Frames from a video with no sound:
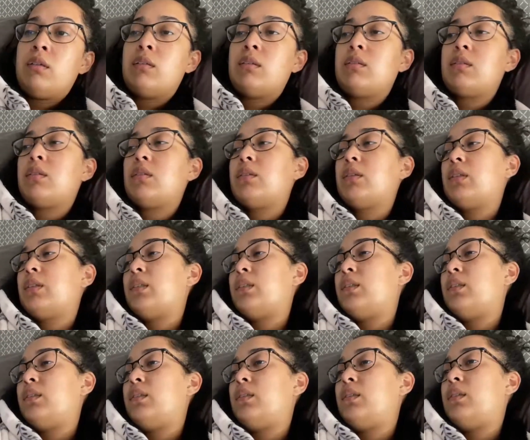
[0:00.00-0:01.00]
So
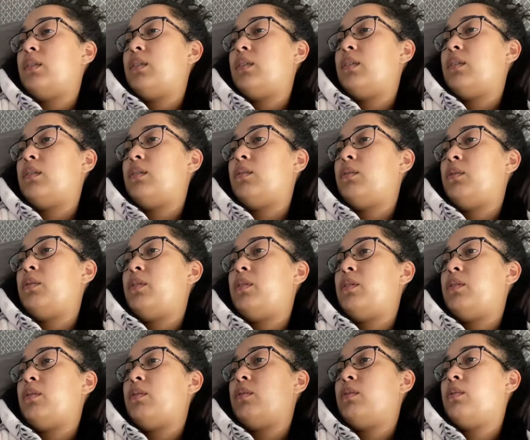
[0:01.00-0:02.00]
guys, who
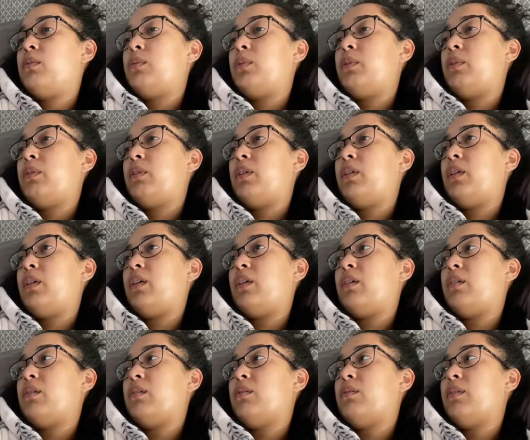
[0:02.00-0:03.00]
knew we were gonna get
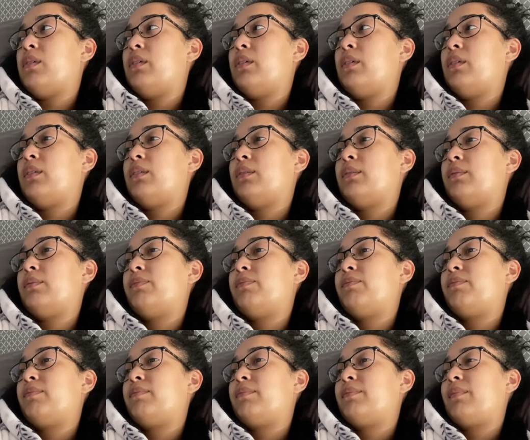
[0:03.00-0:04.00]
COVID?
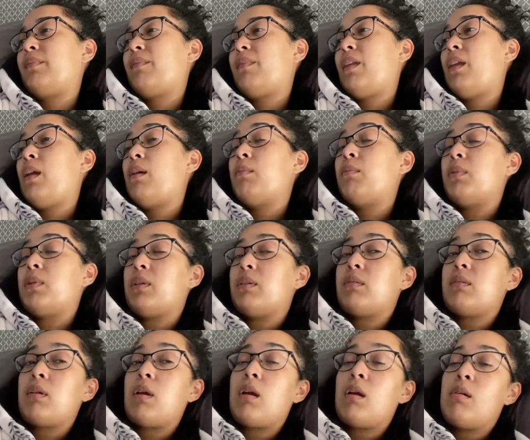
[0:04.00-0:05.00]
But
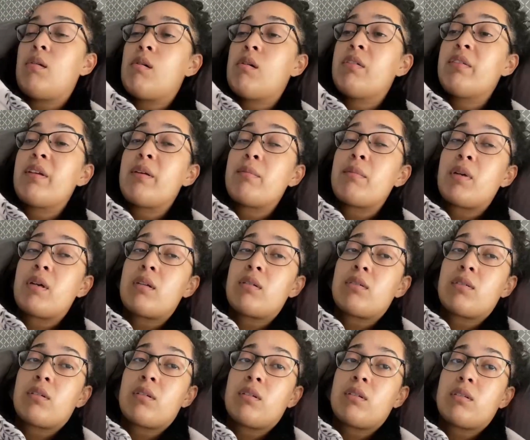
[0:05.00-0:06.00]
all that
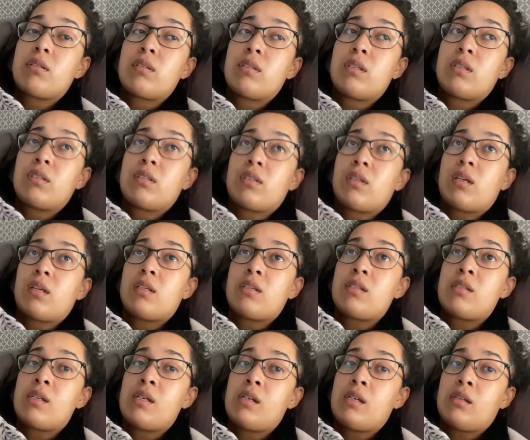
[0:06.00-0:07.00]
matters, honestly, is that
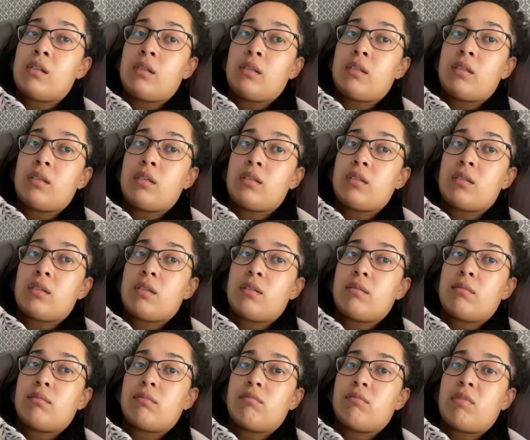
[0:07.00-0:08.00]
Azalea doesn't,
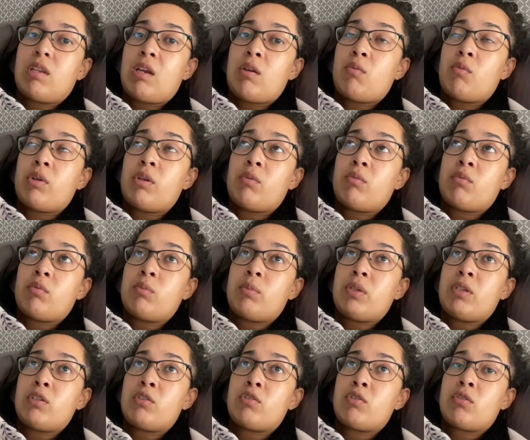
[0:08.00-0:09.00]
and we will
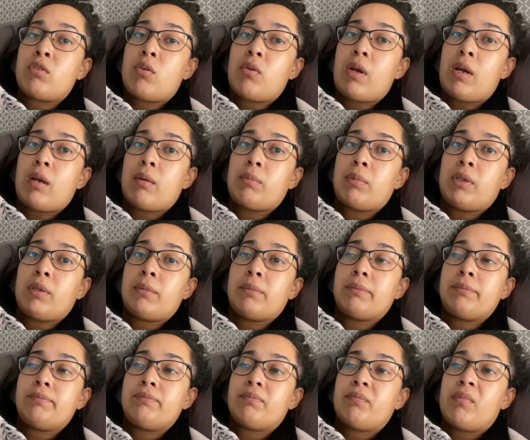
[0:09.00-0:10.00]
be so happy.
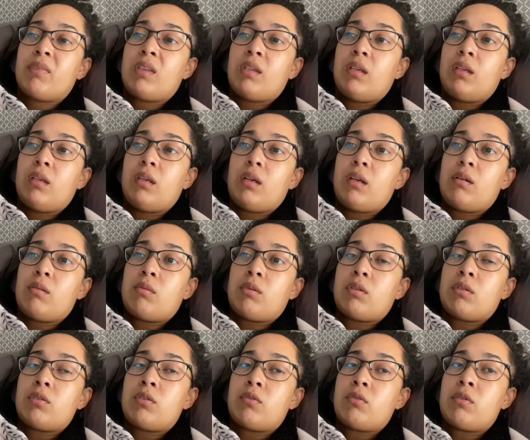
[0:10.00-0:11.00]
Yeah,
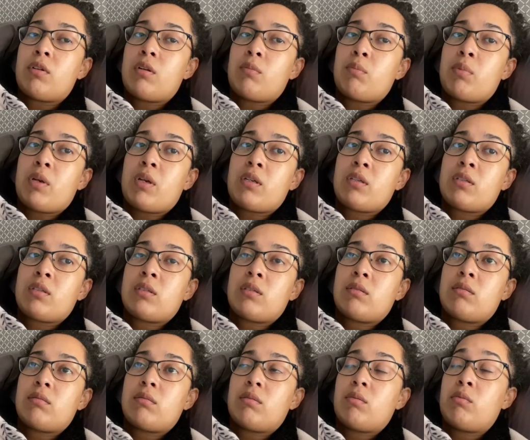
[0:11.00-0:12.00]
we're doing our
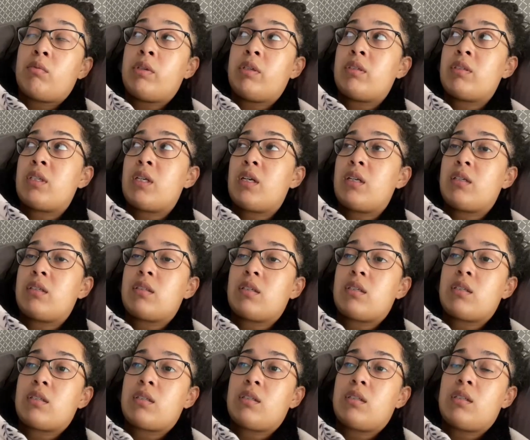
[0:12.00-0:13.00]
best. We
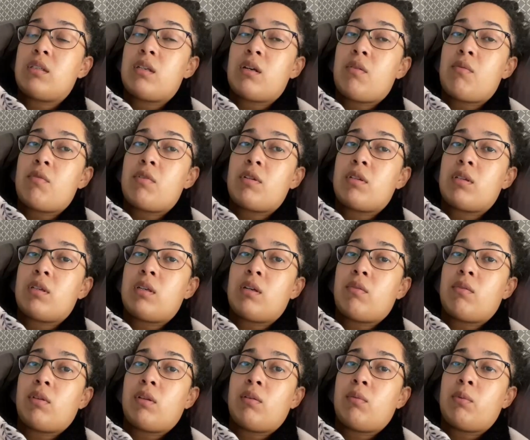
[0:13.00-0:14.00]
sanitized, cleaned everything,
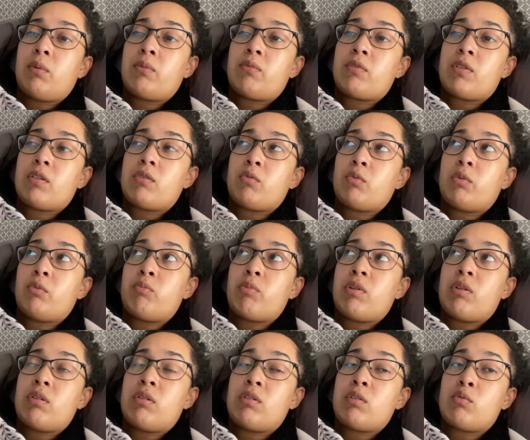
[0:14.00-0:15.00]
everything we've touched. We've been
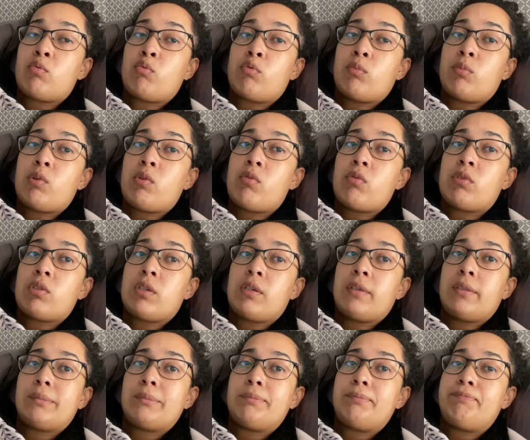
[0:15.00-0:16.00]
in this room the whole
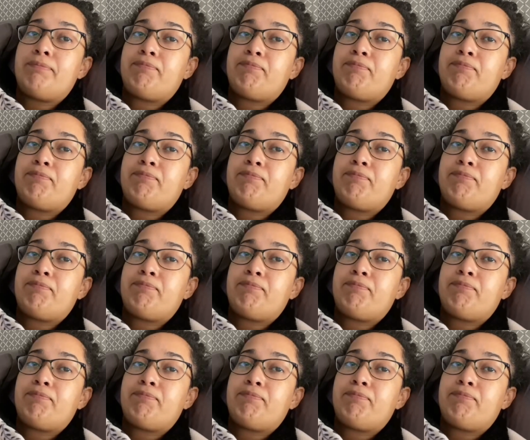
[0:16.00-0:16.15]
time.